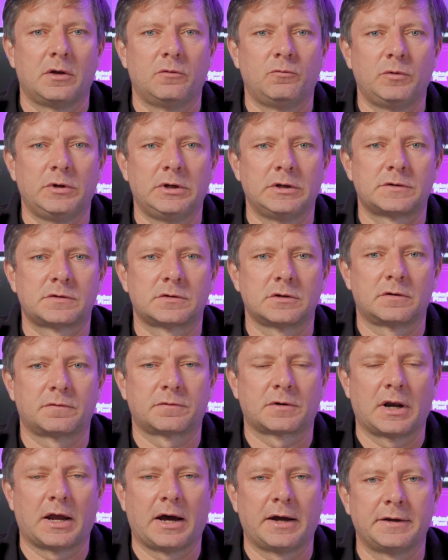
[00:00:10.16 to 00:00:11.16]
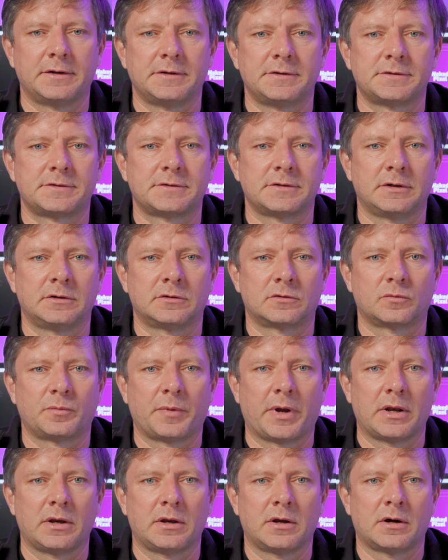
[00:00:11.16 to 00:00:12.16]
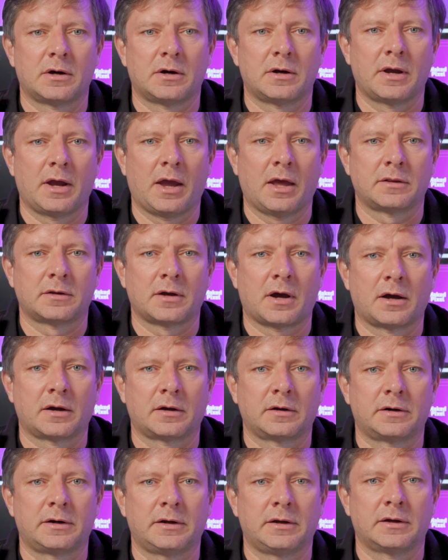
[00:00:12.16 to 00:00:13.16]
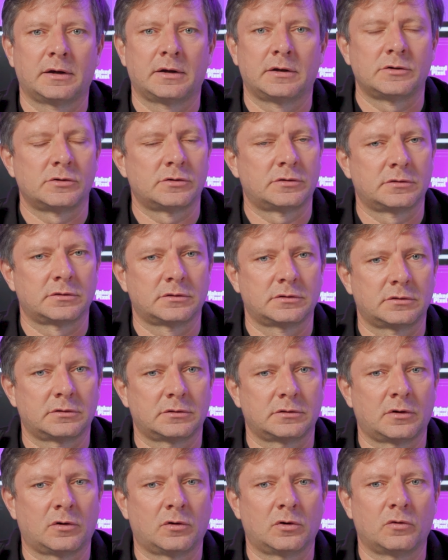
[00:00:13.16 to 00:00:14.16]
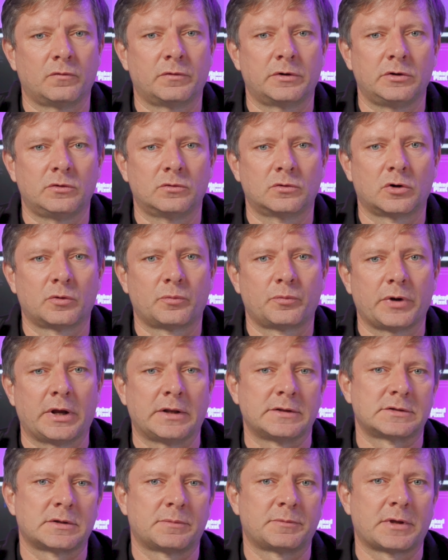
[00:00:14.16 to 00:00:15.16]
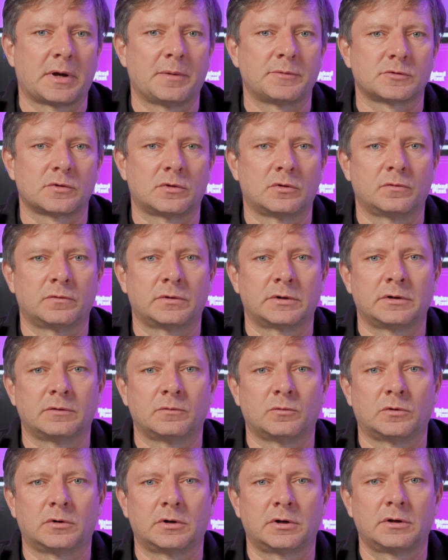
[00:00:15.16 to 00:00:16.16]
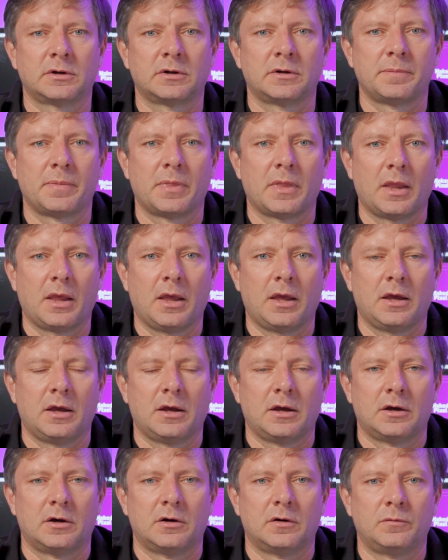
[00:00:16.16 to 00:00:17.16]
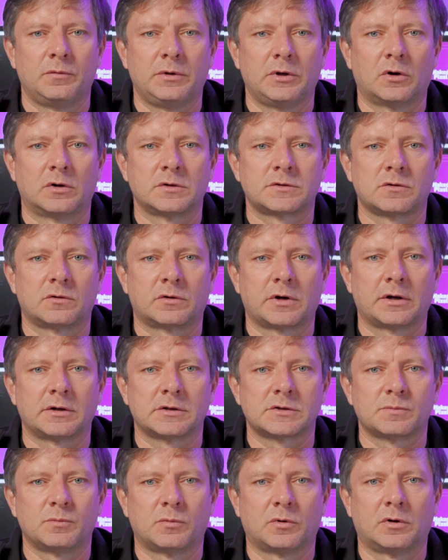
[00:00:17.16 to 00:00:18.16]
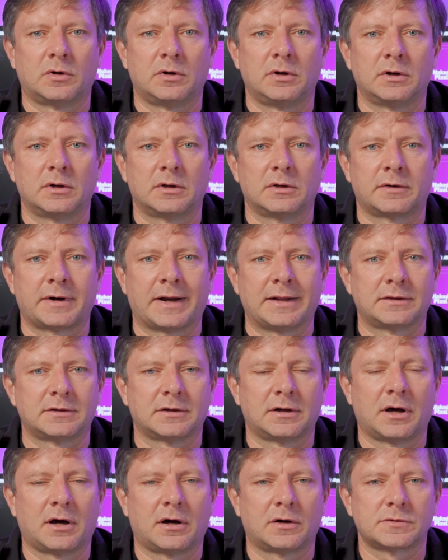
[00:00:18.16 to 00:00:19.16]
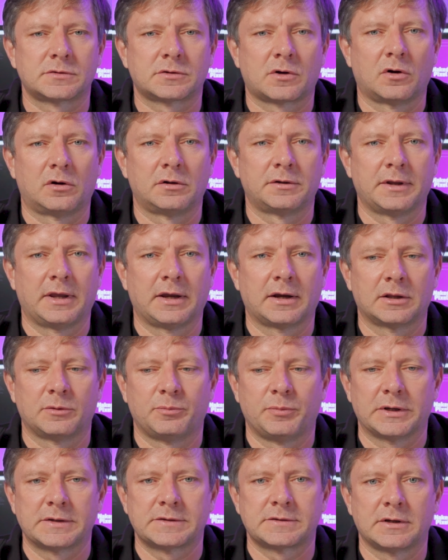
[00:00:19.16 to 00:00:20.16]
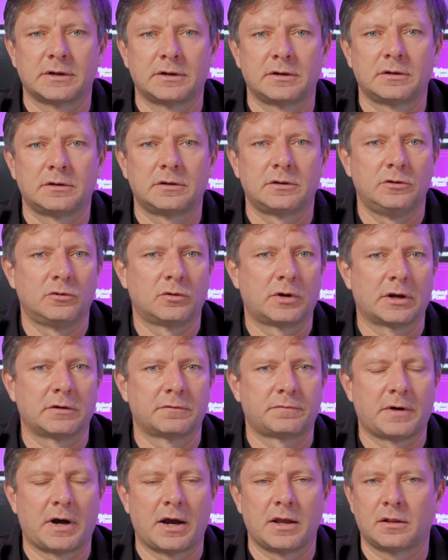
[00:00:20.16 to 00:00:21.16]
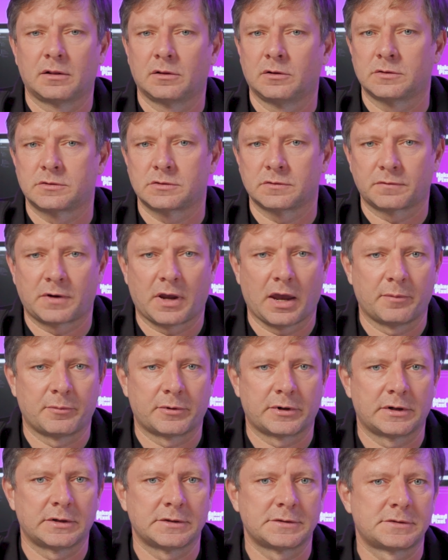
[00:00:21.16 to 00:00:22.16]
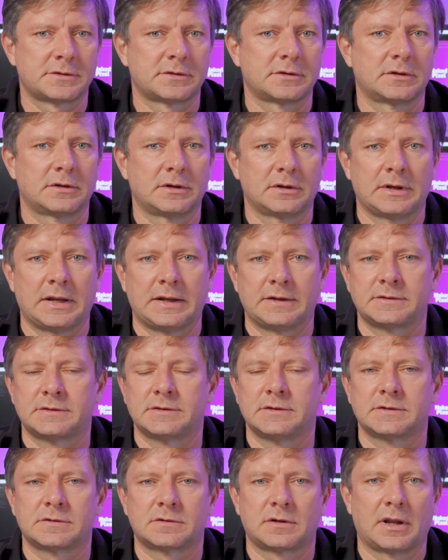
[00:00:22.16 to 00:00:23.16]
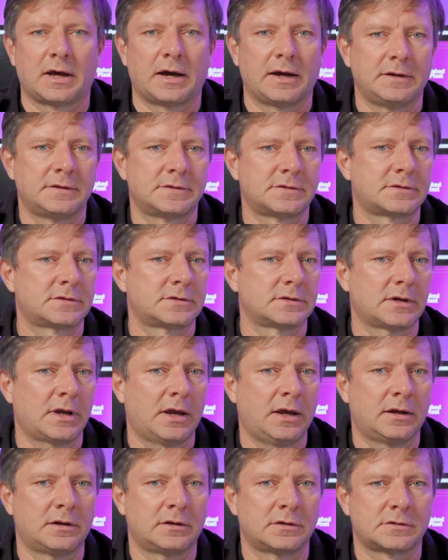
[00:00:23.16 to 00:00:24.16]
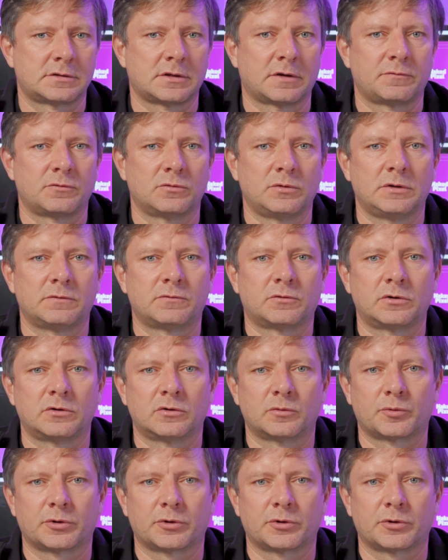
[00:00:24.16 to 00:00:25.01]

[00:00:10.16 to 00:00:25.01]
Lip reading: We serve clients in Romania and Hungary and all over Europe and sometimes all over the world. We also run a small rental house called Naked Pixel. You can find lots of cameras, lenses, lights, and stuff you need for your